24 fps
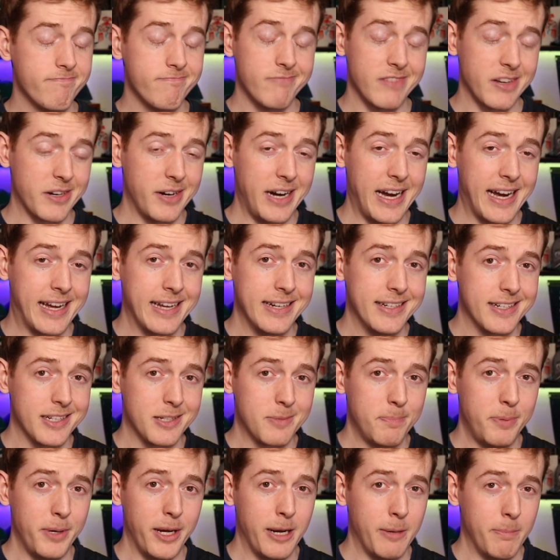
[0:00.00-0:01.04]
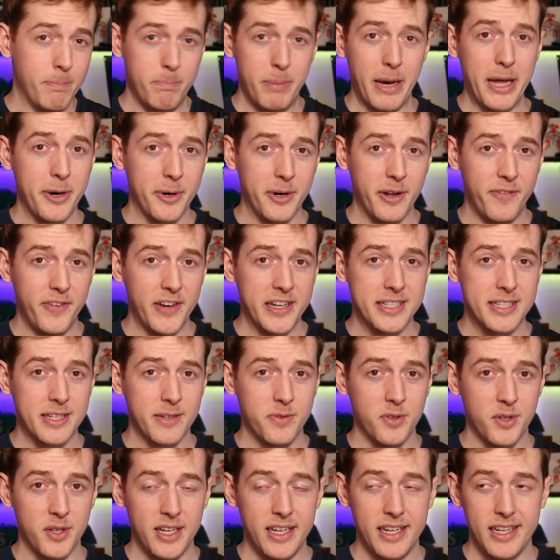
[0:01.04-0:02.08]
The Kraken just played better
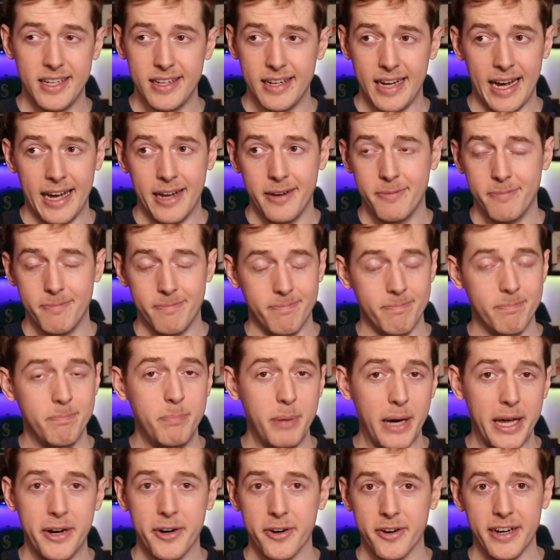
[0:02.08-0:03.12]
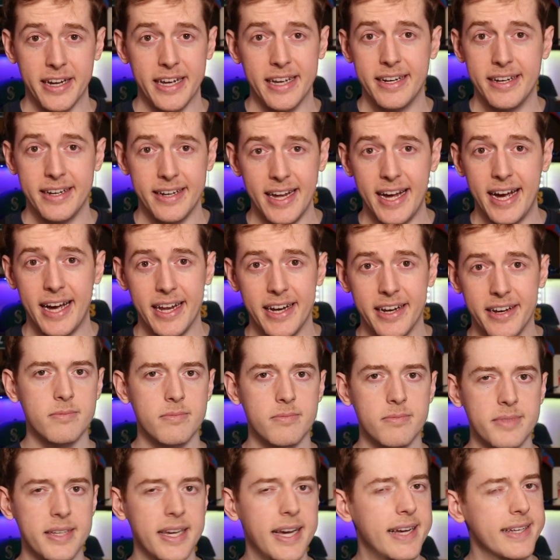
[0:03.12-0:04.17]
defensively and better in net.
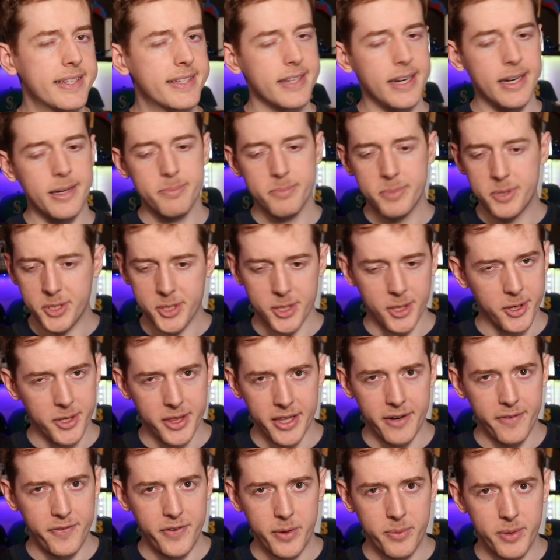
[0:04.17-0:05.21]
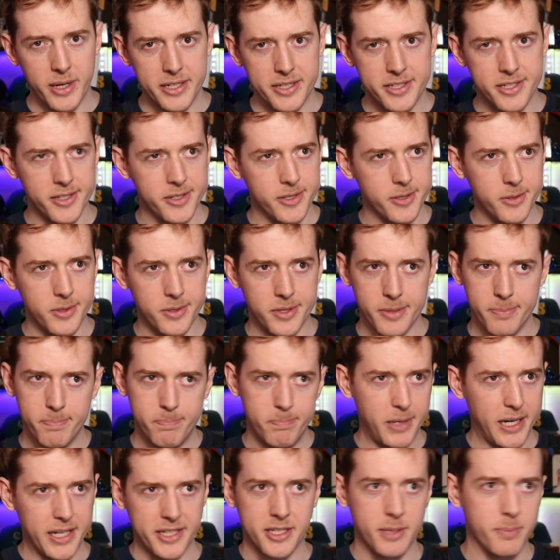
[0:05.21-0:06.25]
Yes, I'm sure that if you went to the
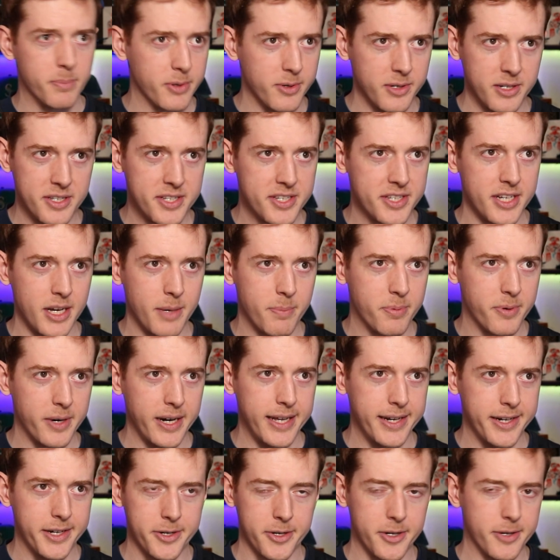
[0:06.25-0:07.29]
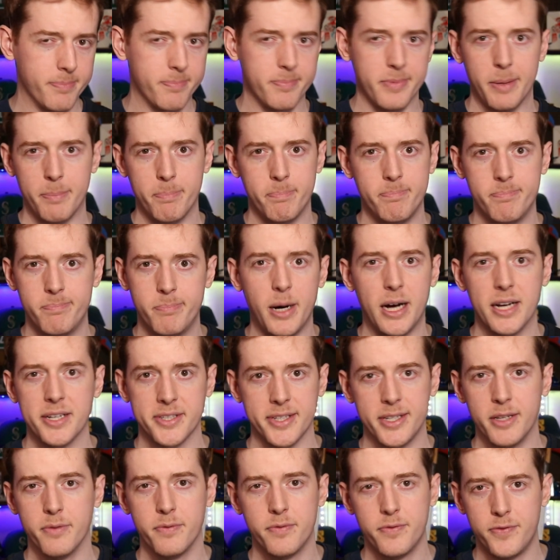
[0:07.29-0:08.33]
Boston Bruins subreddit or a
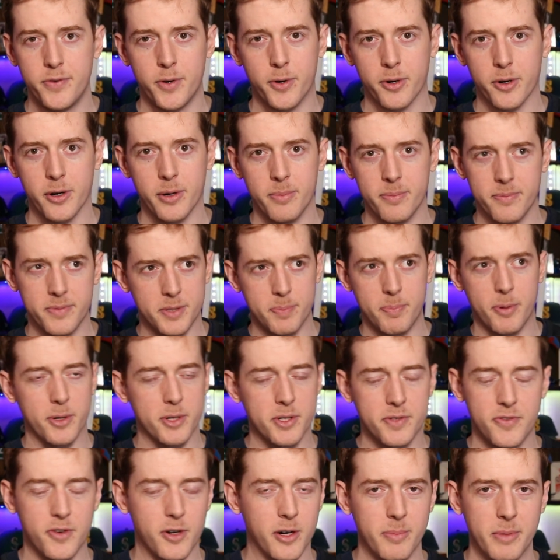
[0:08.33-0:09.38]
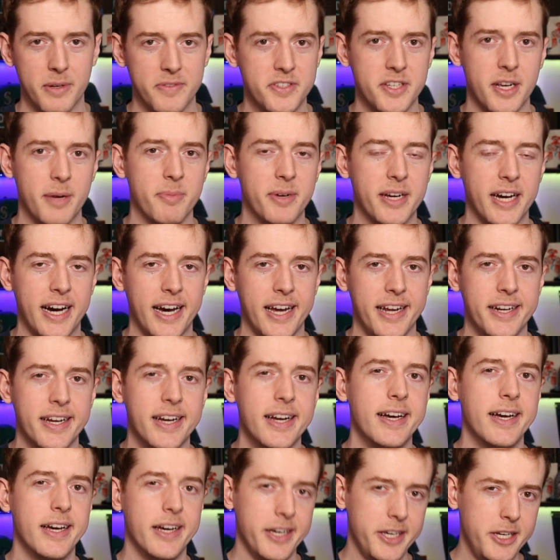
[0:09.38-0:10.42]
Boston forum, sports forum of some kind,
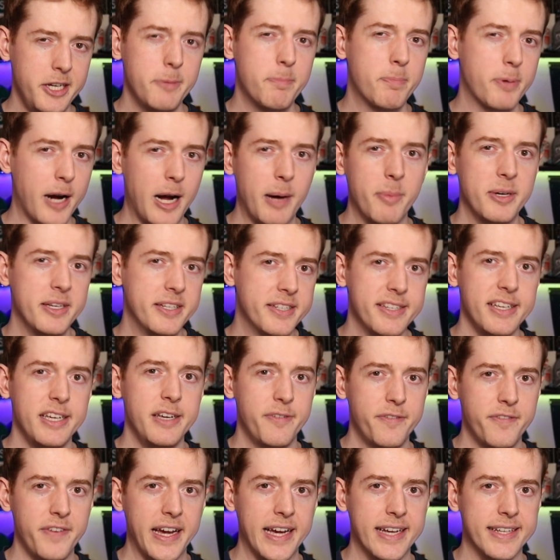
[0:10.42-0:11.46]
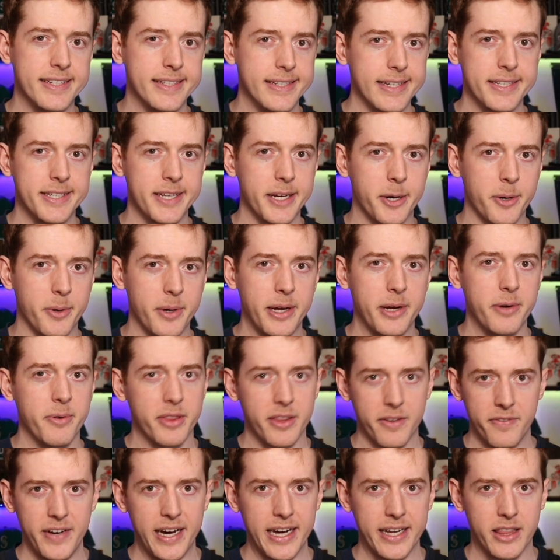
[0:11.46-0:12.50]
you'd probably see fans disagreeing with
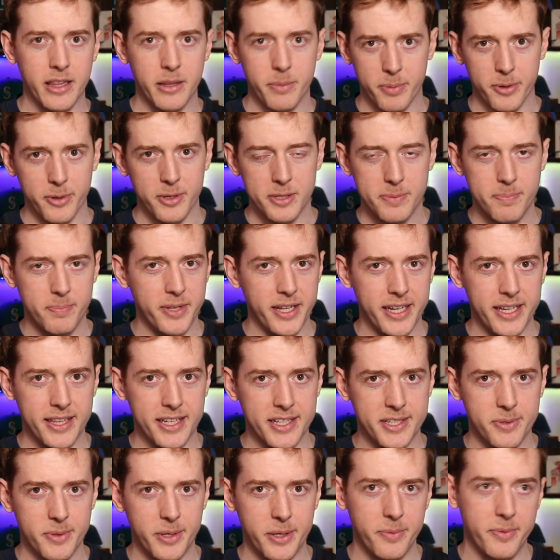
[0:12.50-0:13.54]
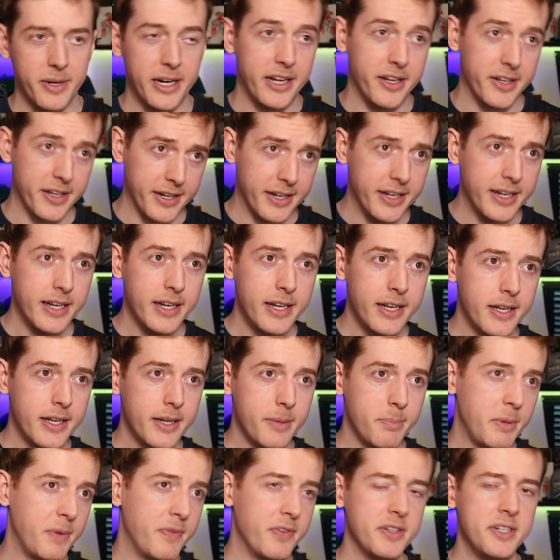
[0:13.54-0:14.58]
the fact that the Bruins played this one well, and
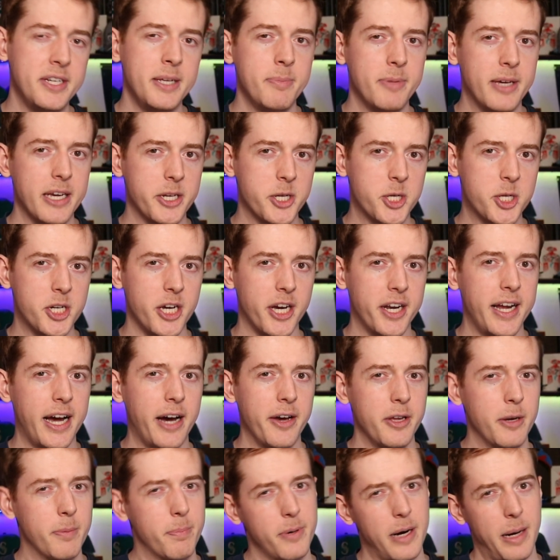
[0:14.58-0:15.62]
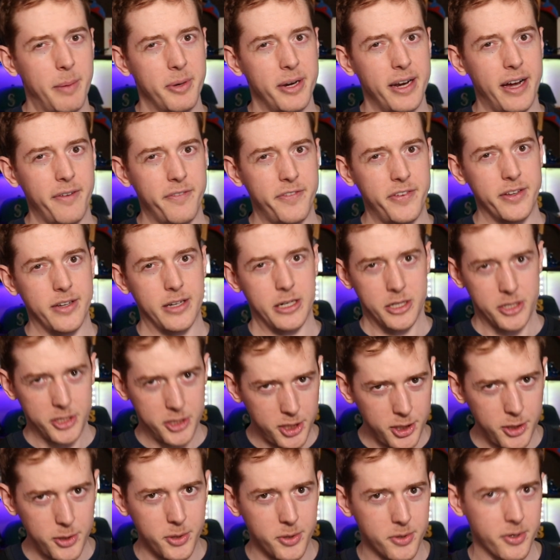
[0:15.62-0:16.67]
if your team gets shut out, you're probably not feeling
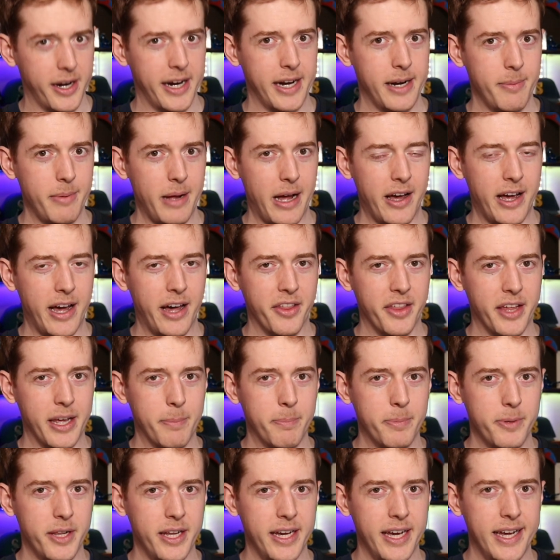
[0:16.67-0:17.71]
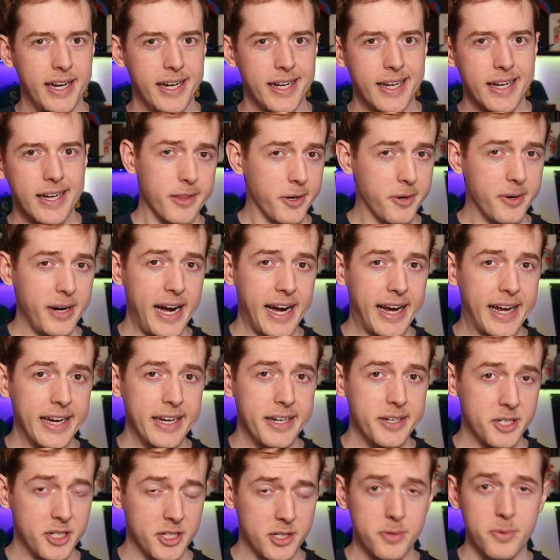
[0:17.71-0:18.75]
too great about how they played. The
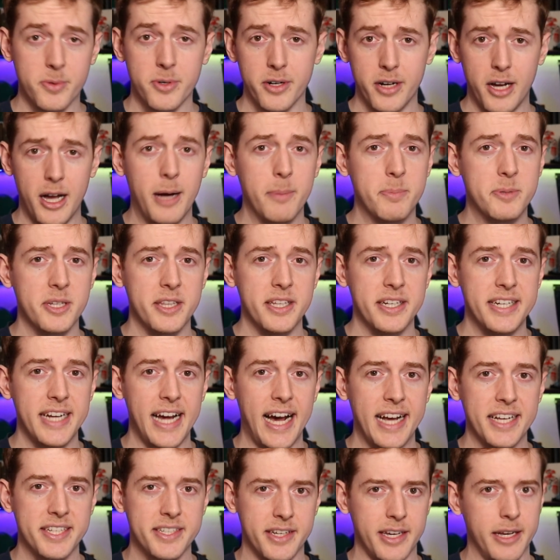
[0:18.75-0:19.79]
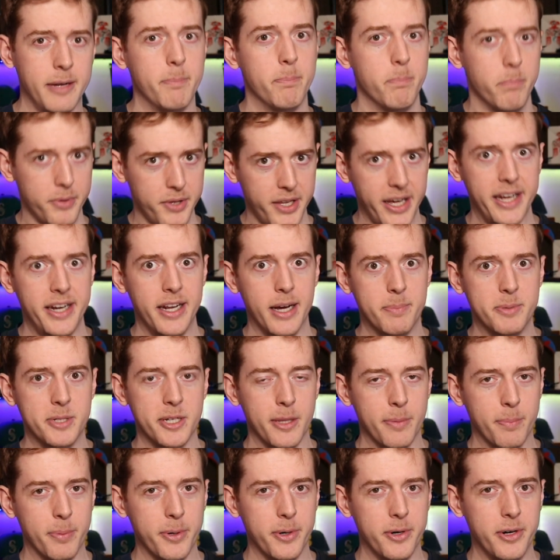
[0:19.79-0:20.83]
Kraken just were up to the task and played up to
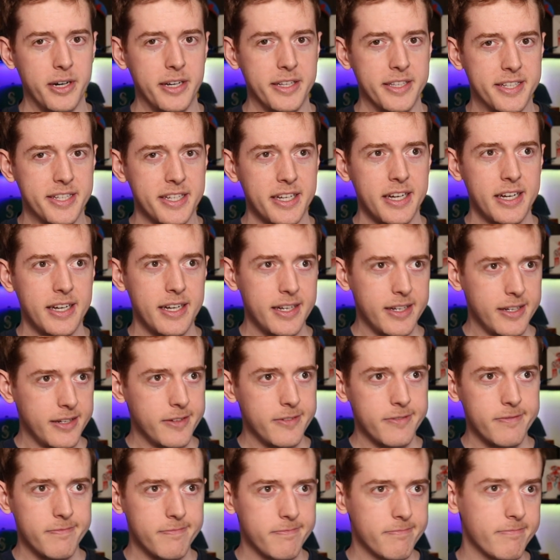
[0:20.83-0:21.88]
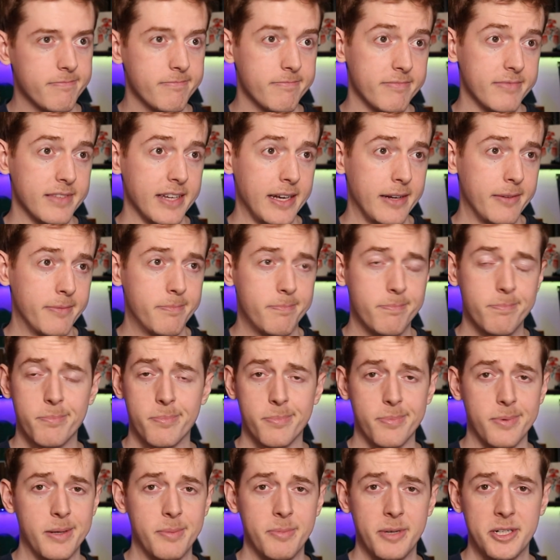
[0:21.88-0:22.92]
the Bruins, and
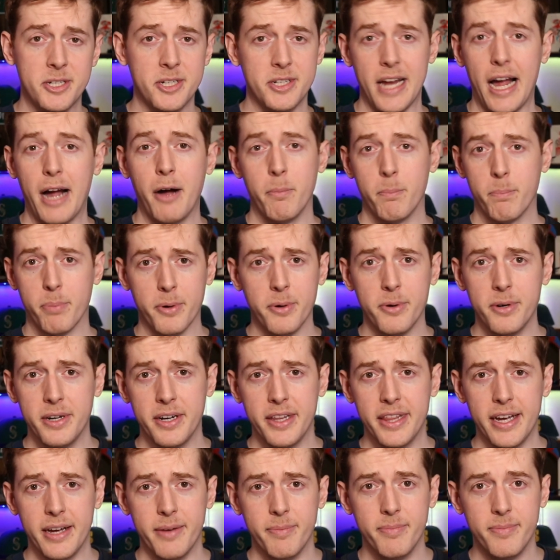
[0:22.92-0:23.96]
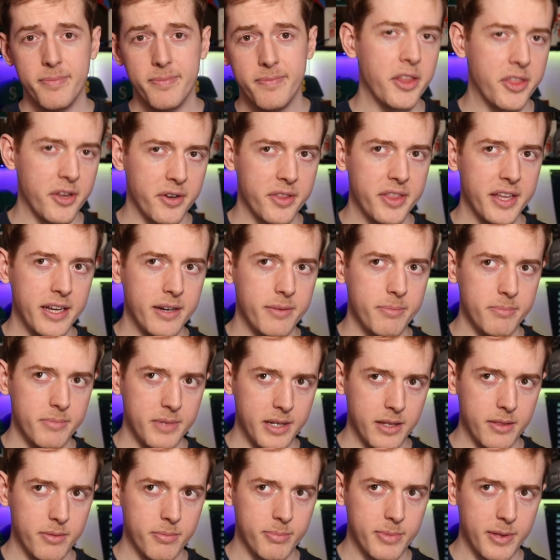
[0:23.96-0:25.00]
pretty much out-Bruined them. Other than
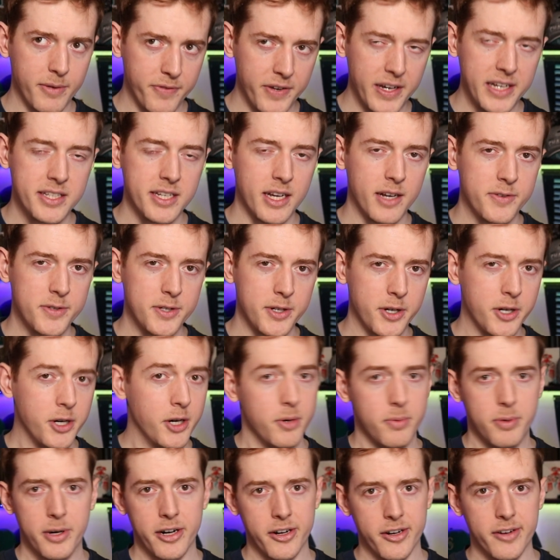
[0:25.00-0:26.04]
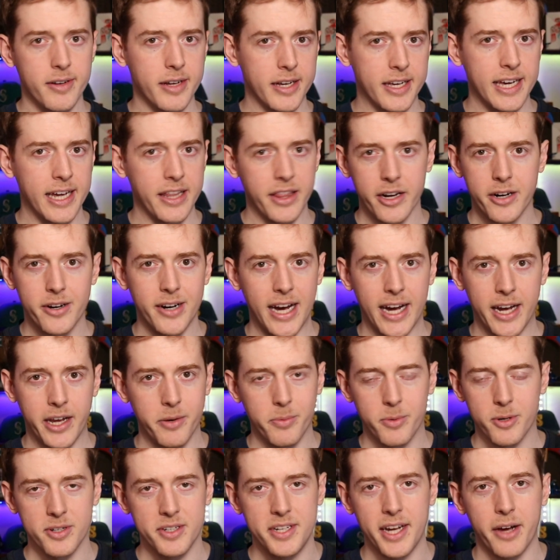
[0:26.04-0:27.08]
in the face-off circle, where, again, the Kraken
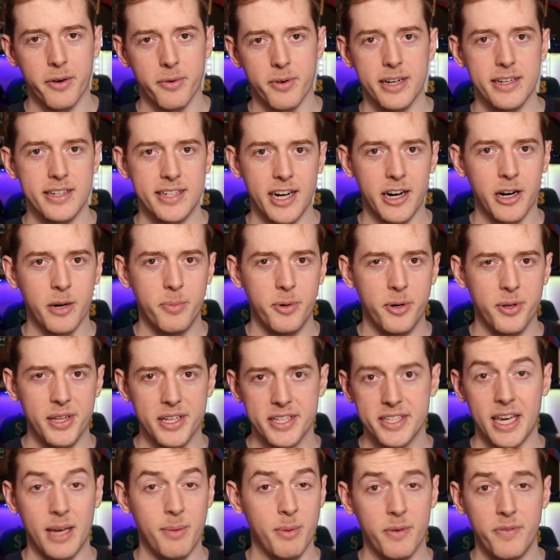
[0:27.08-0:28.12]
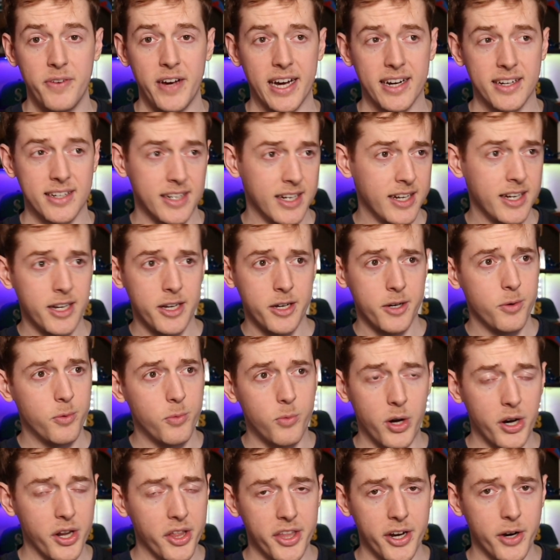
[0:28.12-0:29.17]
were downright terrible in this game. In fact,
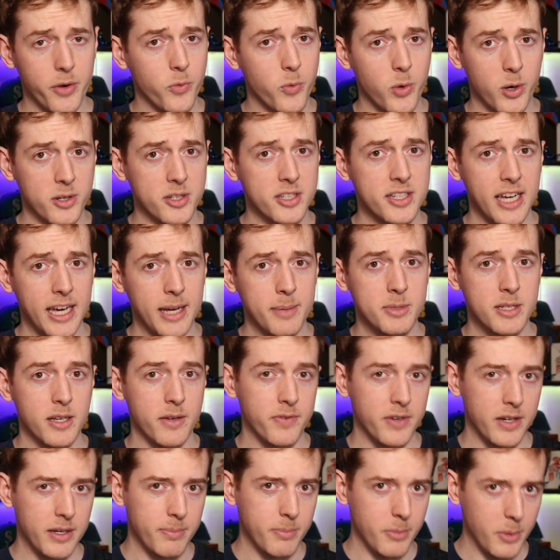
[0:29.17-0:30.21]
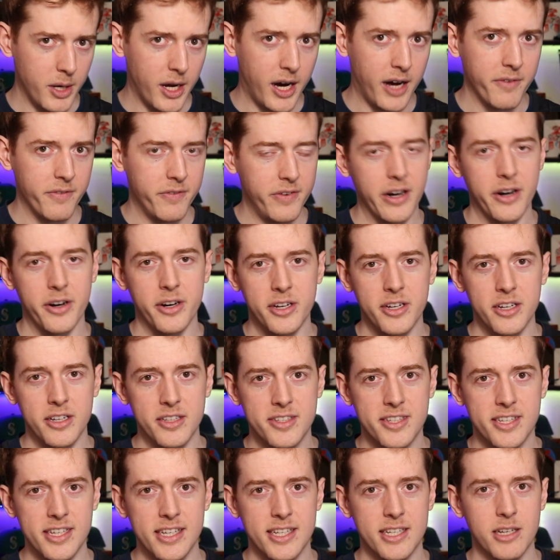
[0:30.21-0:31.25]
one of their worst games of a not very good
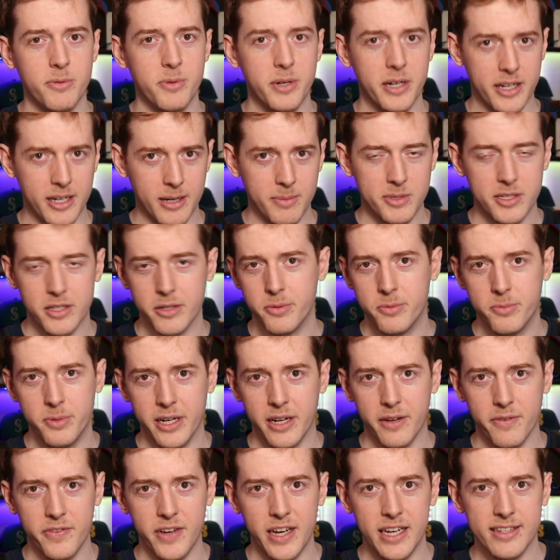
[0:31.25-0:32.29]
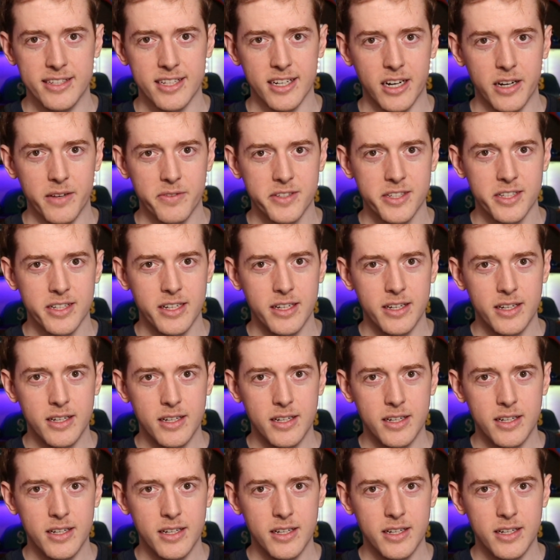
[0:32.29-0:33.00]
season when it comes to winning face-offs.